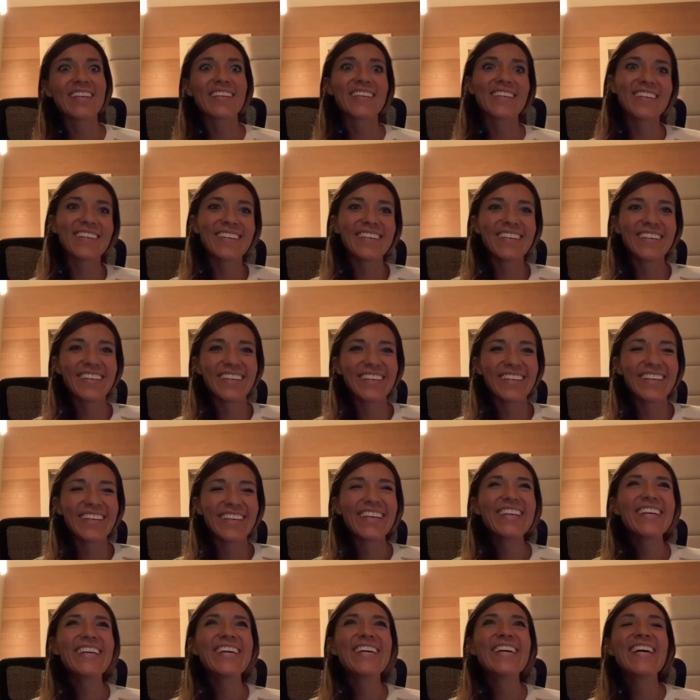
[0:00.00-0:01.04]

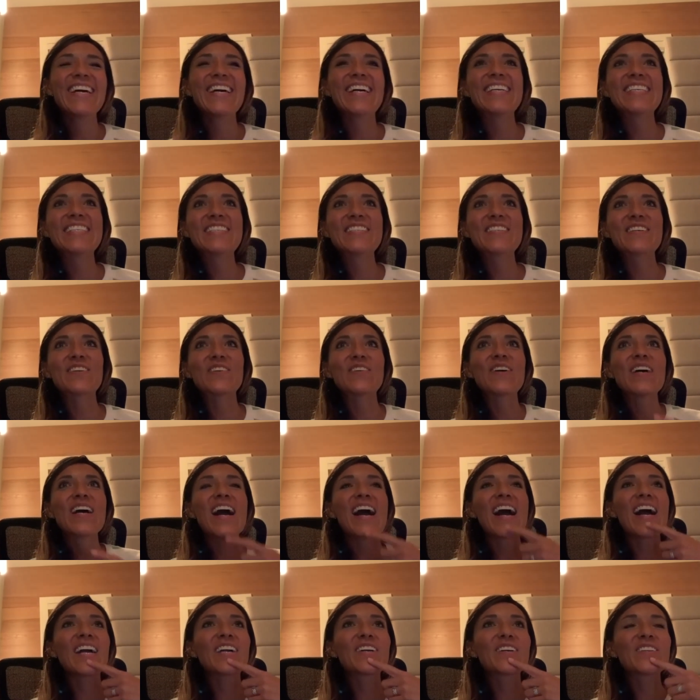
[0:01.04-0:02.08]
and so
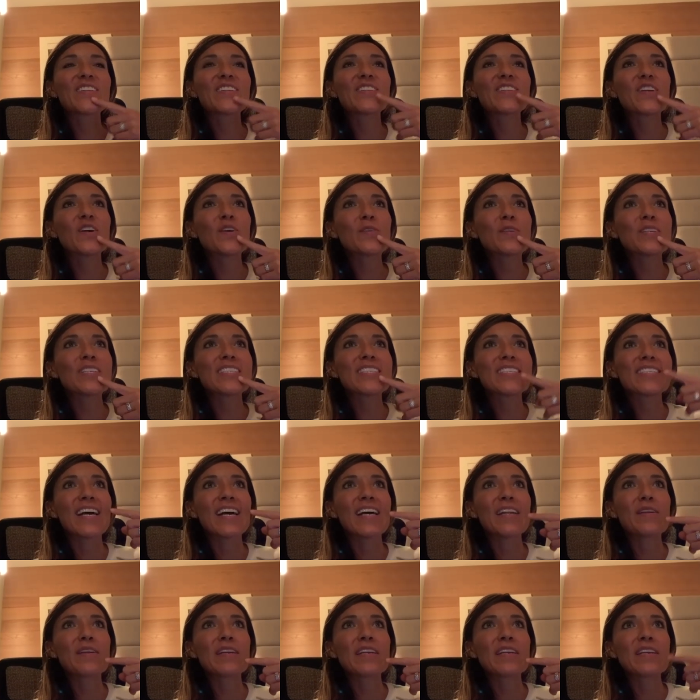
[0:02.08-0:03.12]
i could notice
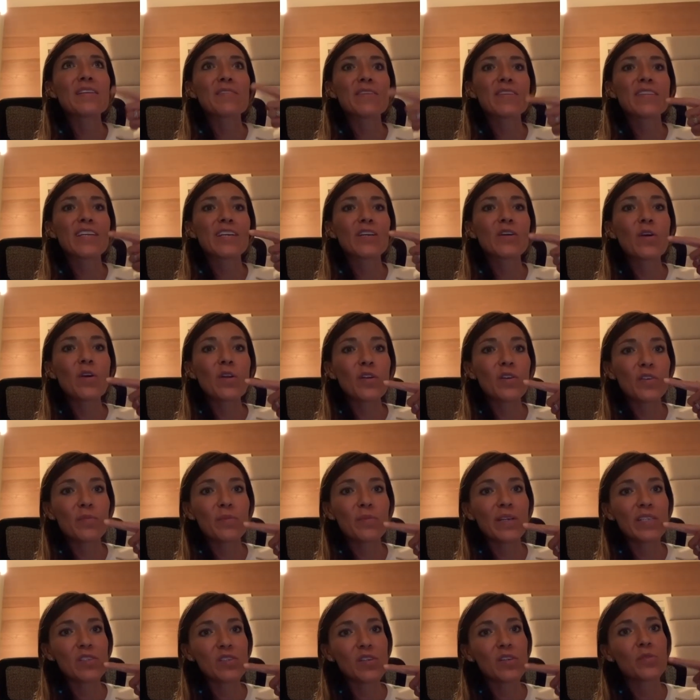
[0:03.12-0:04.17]
that even the color of
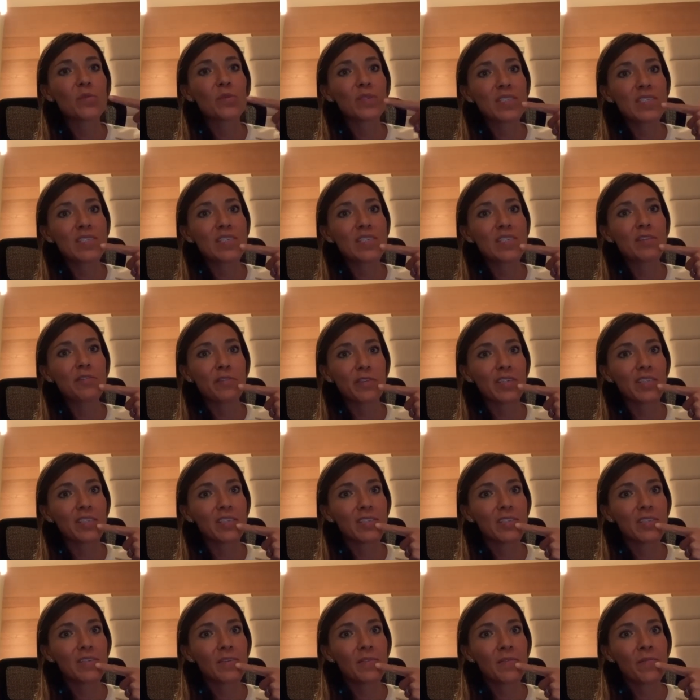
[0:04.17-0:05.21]
my tongue was different
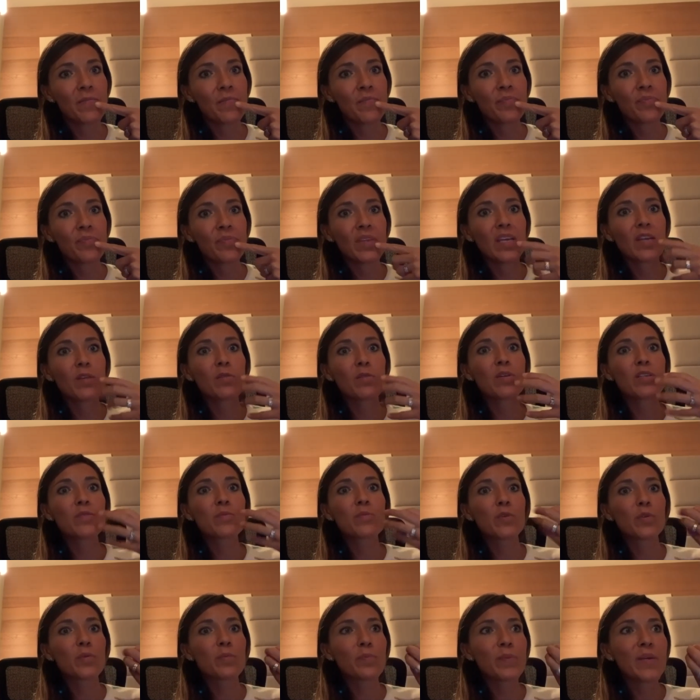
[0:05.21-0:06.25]
it was
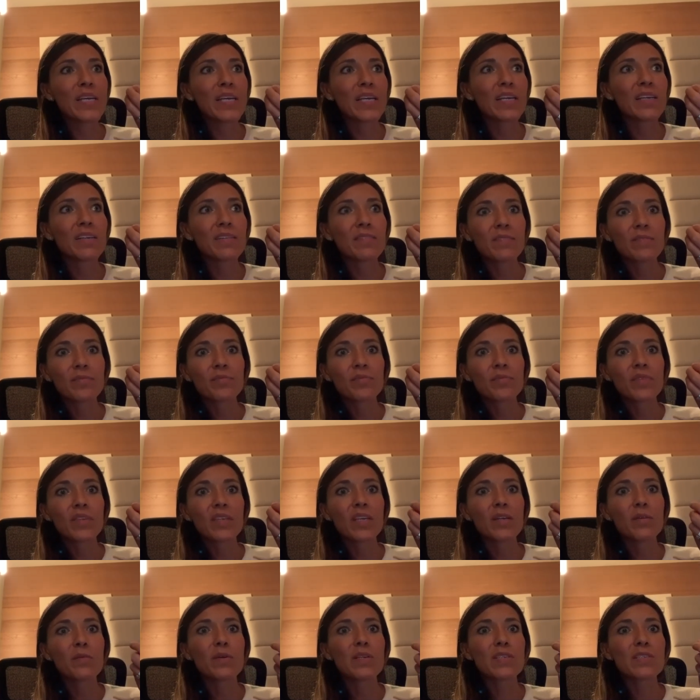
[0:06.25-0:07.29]
more pink
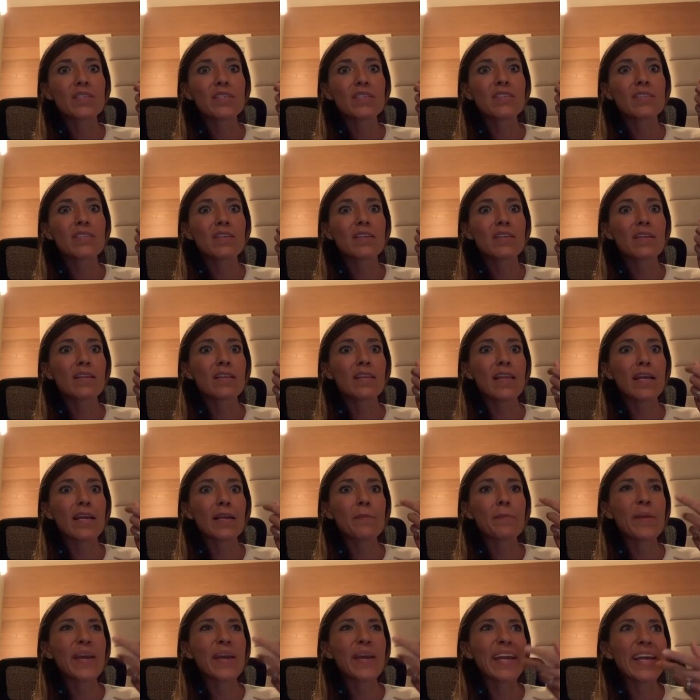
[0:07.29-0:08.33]
it wasn't uh,
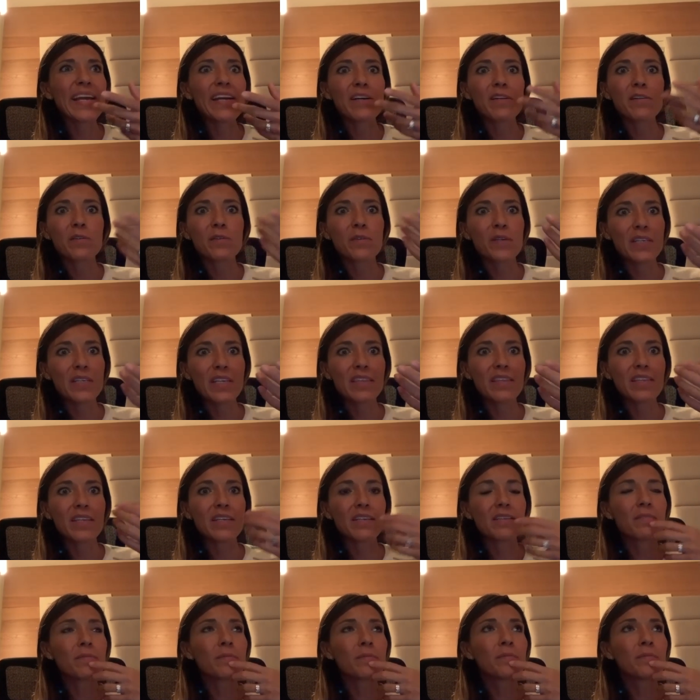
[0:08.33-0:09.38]
like pale or anything